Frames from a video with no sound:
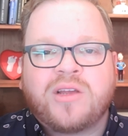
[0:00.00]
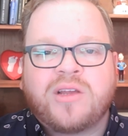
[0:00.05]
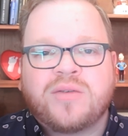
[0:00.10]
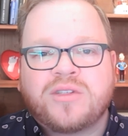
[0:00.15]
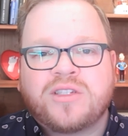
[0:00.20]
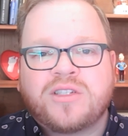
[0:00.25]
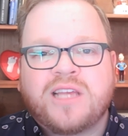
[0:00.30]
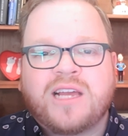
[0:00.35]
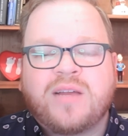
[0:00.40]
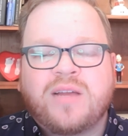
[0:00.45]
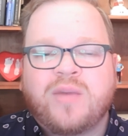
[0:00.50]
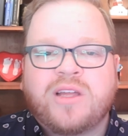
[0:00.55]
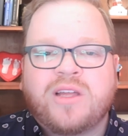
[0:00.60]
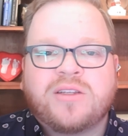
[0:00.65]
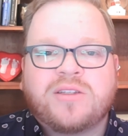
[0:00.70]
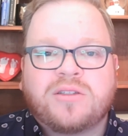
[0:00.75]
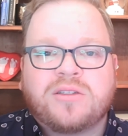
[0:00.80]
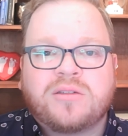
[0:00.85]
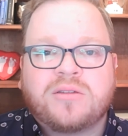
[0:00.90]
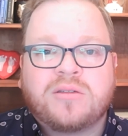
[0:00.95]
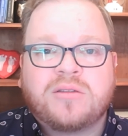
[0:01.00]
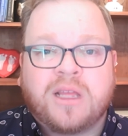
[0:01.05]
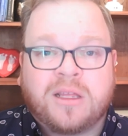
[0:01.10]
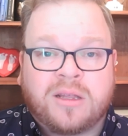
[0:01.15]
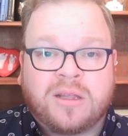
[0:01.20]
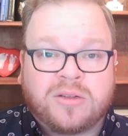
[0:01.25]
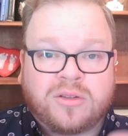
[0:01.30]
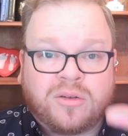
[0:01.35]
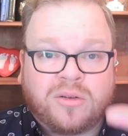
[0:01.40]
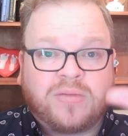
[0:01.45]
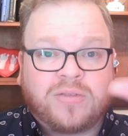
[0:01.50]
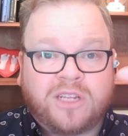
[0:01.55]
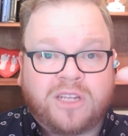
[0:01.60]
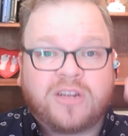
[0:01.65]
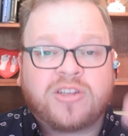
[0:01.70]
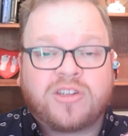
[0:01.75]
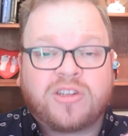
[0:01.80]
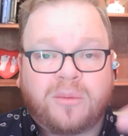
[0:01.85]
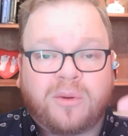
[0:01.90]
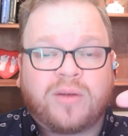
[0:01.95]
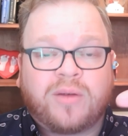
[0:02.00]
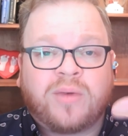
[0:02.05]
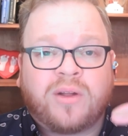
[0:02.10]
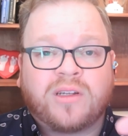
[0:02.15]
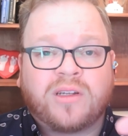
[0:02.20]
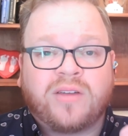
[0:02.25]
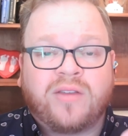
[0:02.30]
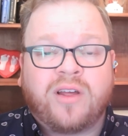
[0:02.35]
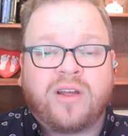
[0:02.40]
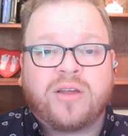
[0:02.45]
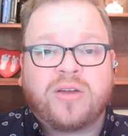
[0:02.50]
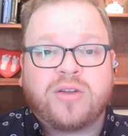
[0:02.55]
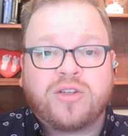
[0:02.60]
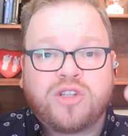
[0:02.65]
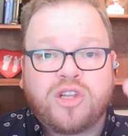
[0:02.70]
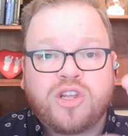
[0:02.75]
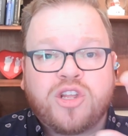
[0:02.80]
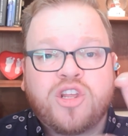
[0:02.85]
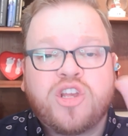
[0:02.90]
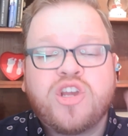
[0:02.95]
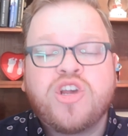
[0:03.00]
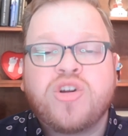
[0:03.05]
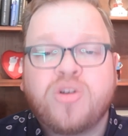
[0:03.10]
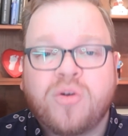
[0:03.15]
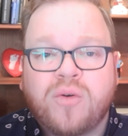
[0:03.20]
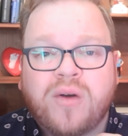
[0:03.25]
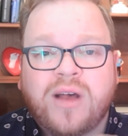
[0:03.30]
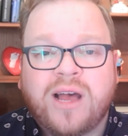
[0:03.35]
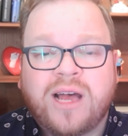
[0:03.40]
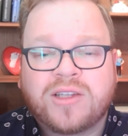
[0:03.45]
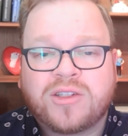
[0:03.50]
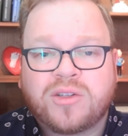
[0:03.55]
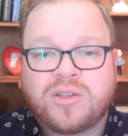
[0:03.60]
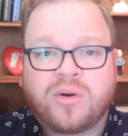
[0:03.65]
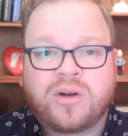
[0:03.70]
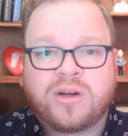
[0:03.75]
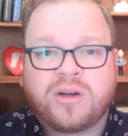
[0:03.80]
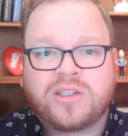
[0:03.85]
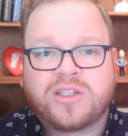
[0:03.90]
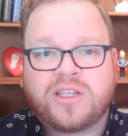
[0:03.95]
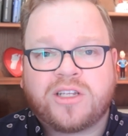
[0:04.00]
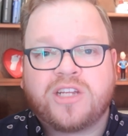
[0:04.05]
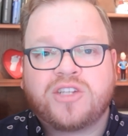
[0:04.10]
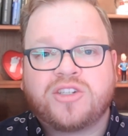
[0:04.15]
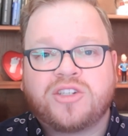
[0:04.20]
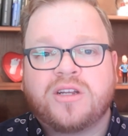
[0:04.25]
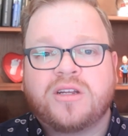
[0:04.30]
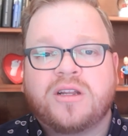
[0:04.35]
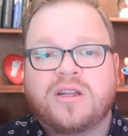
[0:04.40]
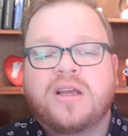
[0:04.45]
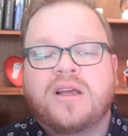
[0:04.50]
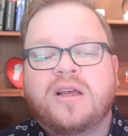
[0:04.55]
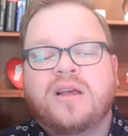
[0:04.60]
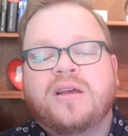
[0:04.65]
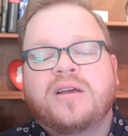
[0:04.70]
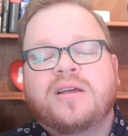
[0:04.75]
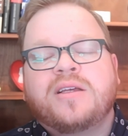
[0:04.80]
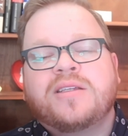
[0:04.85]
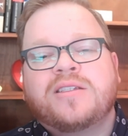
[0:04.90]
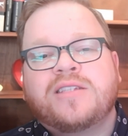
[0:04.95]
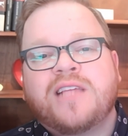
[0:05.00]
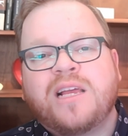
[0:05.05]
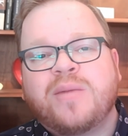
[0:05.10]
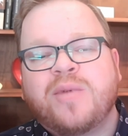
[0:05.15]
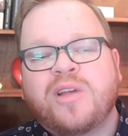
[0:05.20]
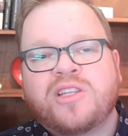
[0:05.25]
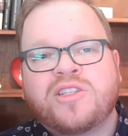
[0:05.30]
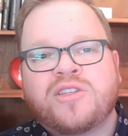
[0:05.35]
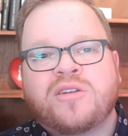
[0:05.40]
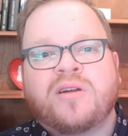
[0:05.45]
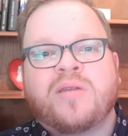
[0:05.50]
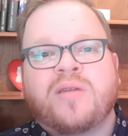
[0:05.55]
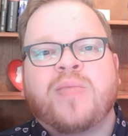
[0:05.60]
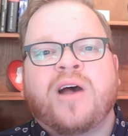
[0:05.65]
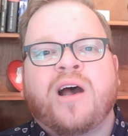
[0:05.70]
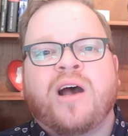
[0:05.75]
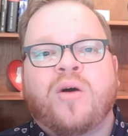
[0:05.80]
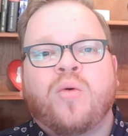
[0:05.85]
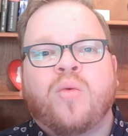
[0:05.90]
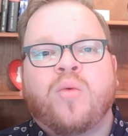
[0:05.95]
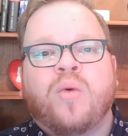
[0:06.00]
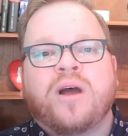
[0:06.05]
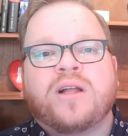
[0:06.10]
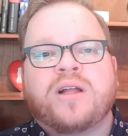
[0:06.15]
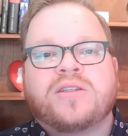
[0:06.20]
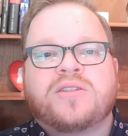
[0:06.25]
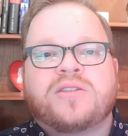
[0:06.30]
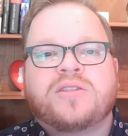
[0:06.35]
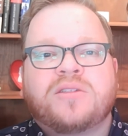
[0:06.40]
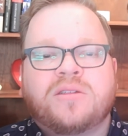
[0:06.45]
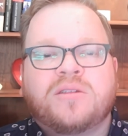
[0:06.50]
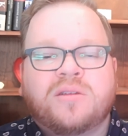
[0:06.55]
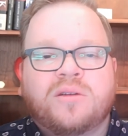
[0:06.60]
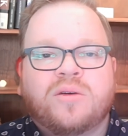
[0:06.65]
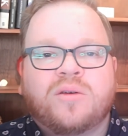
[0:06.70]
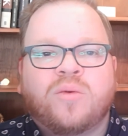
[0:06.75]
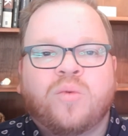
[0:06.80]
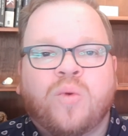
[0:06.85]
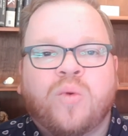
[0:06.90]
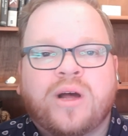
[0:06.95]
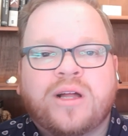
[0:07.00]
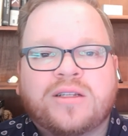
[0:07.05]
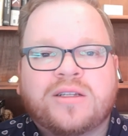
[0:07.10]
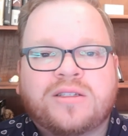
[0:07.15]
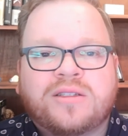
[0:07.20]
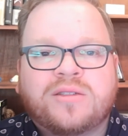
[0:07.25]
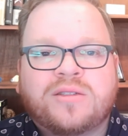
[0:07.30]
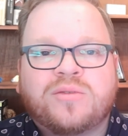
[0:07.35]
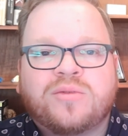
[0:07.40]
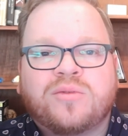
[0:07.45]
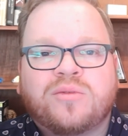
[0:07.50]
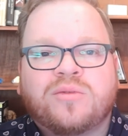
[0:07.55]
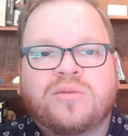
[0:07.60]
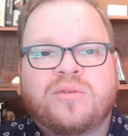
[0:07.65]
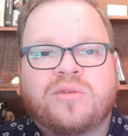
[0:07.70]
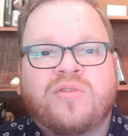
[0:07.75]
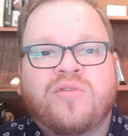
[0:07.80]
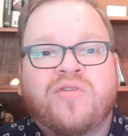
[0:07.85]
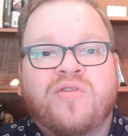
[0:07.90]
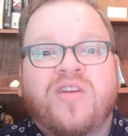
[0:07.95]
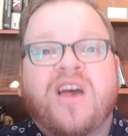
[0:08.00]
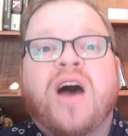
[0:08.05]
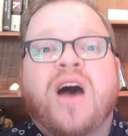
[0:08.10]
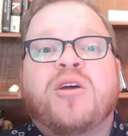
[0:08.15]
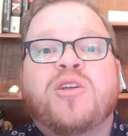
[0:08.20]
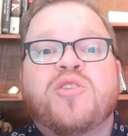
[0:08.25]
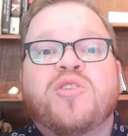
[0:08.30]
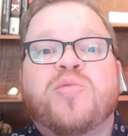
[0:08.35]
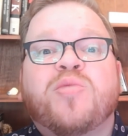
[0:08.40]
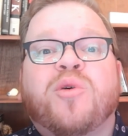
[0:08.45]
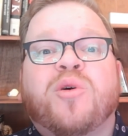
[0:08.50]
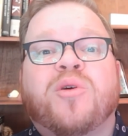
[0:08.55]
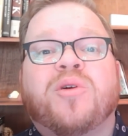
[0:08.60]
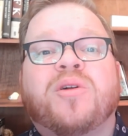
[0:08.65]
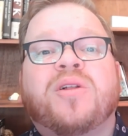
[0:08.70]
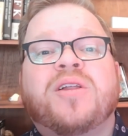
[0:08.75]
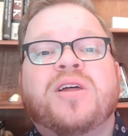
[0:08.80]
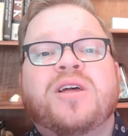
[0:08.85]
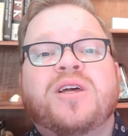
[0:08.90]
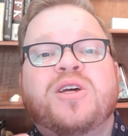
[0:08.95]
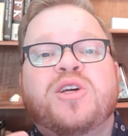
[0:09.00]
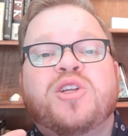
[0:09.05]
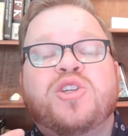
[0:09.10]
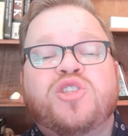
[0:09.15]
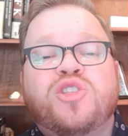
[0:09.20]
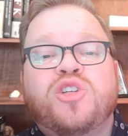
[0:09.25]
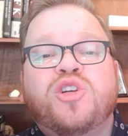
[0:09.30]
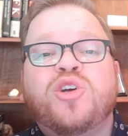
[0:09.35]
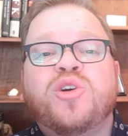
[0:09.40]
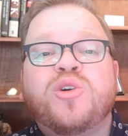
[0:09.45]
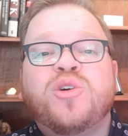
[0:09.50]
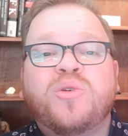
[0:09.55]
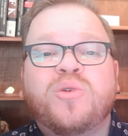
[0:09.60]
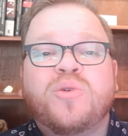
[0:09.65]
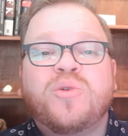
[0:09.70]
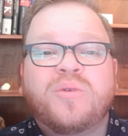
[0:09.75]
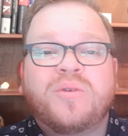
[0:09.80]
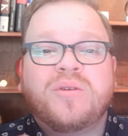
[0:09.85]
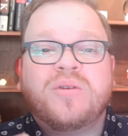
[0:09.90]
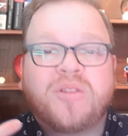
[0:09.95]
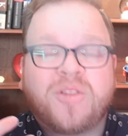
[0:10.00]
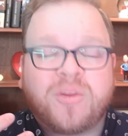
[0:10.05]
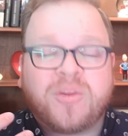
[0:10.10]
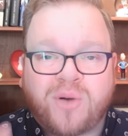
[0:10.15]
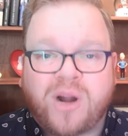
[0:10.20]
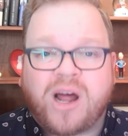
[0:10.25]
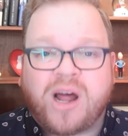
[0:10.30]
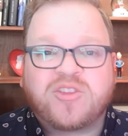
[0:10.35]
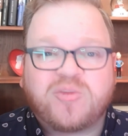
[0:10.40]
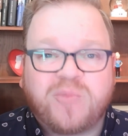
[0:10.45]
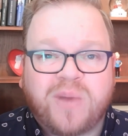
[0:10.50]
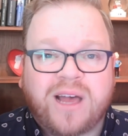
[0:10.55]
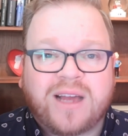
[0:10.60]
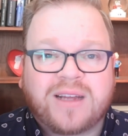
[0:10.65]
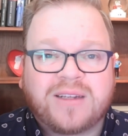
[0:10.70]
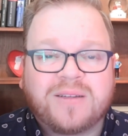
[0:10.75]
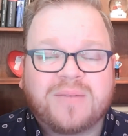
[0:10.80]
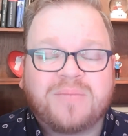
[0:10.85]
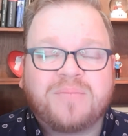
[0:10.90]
segments, and so tiers are about relative value to you as an organization, segments are about what's valuable to the prospect.